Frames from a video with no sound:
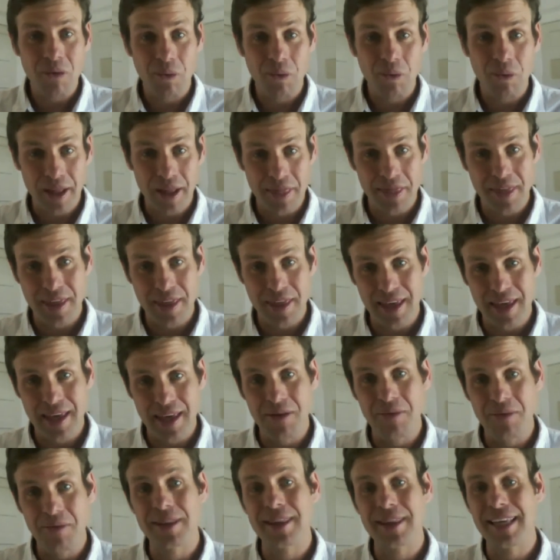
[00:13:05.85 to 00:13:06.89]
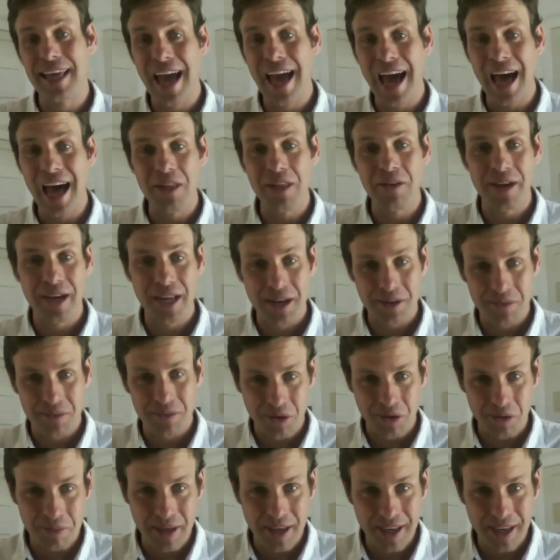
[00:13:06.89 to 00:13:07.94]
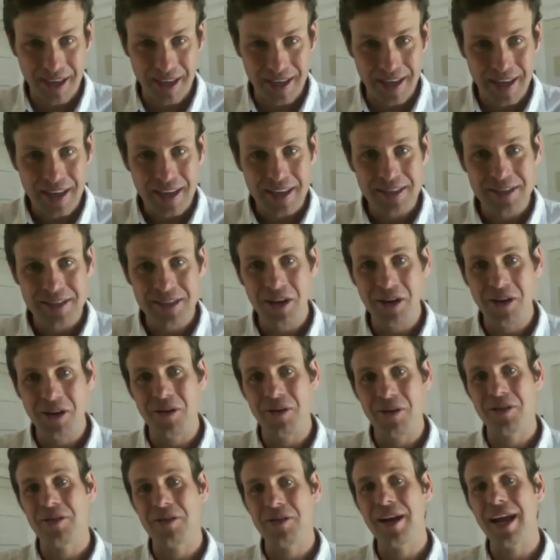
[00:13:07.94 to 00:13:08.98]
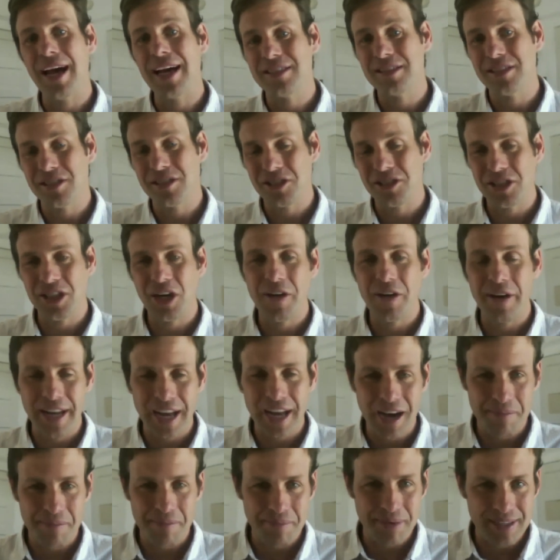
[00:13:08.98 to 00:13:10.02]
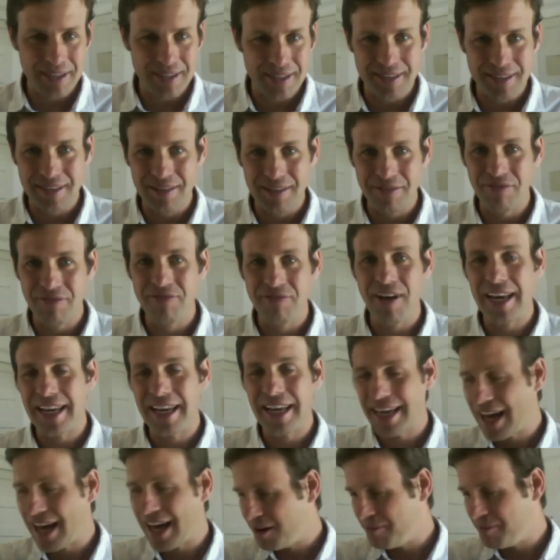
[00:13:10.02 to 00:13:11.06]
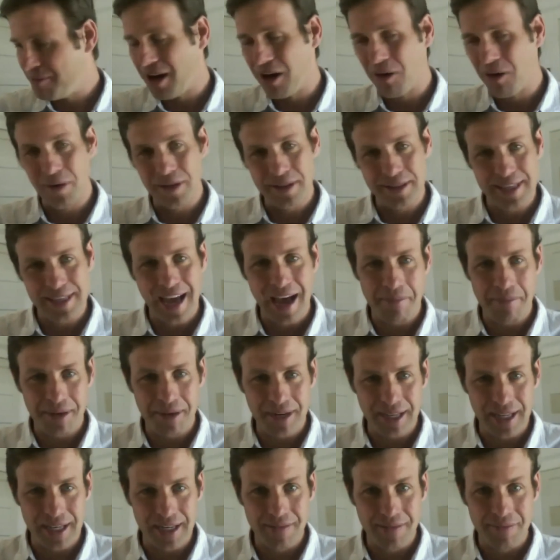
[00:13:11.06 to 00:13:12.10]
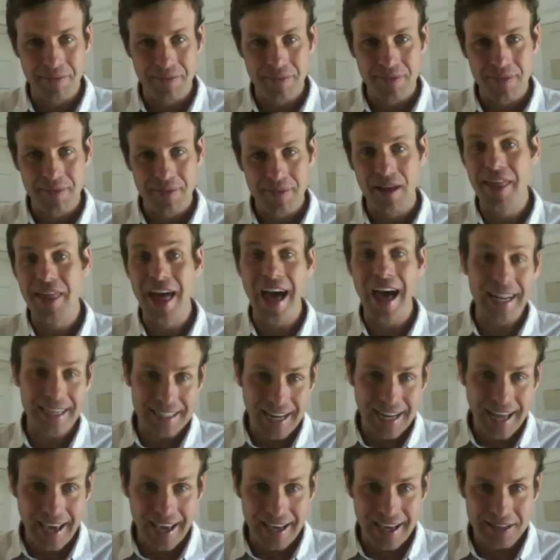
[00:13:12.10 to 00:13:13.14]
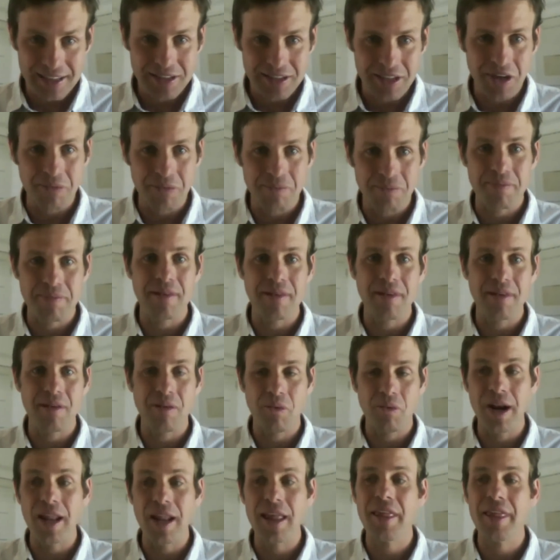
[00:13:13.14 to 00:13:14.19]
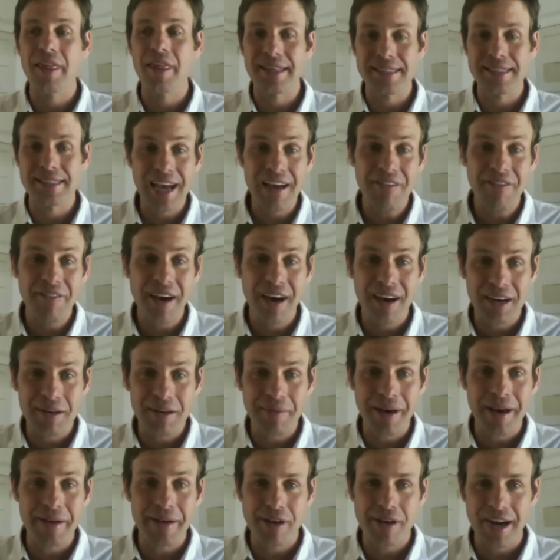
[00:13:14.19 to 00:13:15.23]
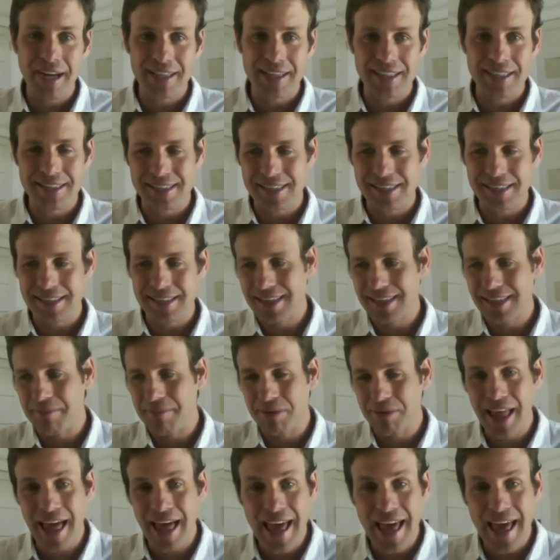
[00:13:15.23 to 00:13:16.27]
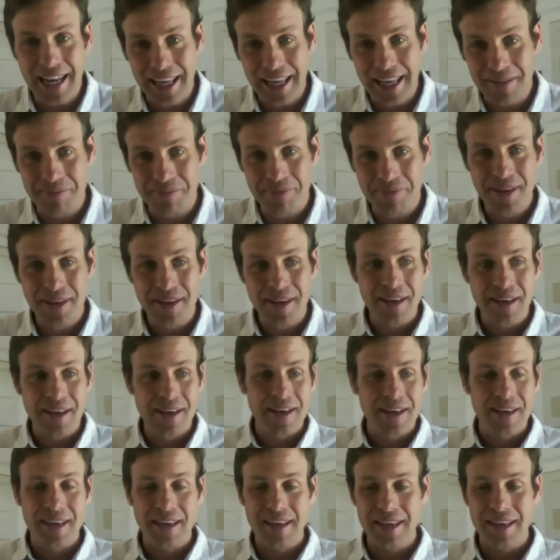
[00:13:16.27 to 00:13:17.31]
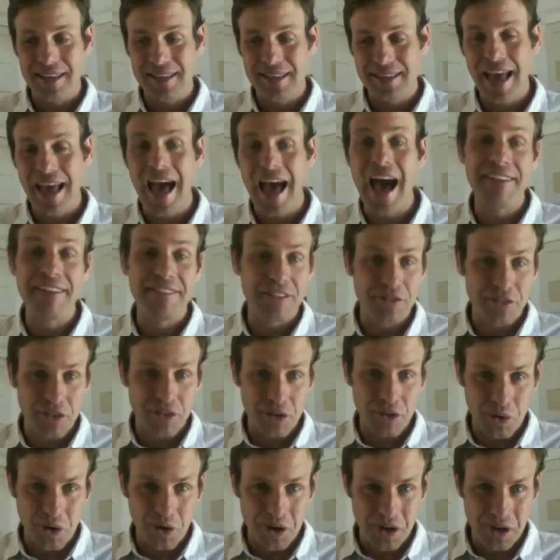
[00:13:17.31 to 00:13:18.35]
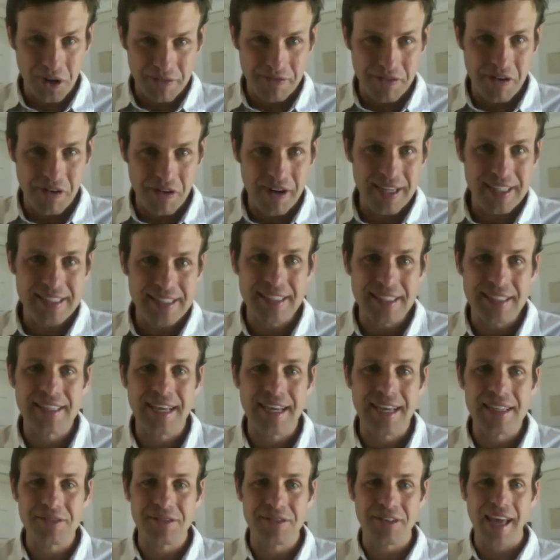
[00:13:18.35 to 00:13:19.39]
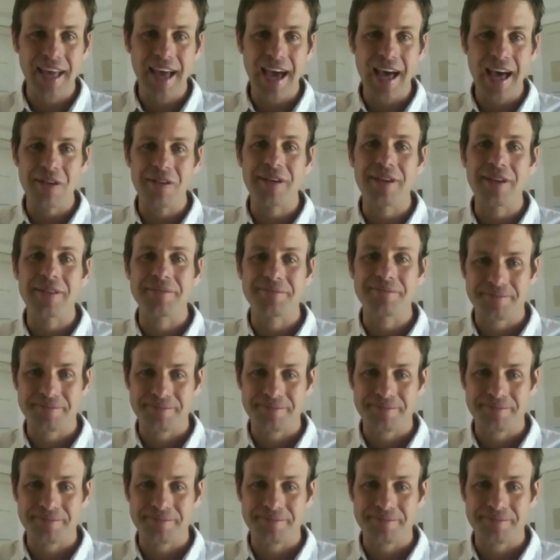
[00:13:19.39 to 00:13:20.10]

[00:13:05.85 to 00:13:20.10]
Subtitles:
what the gathering will be, so they're not just showing up and finding out about what's happening that day. So one of the things I found in my practice is the planning is half of the work for any successful gathering.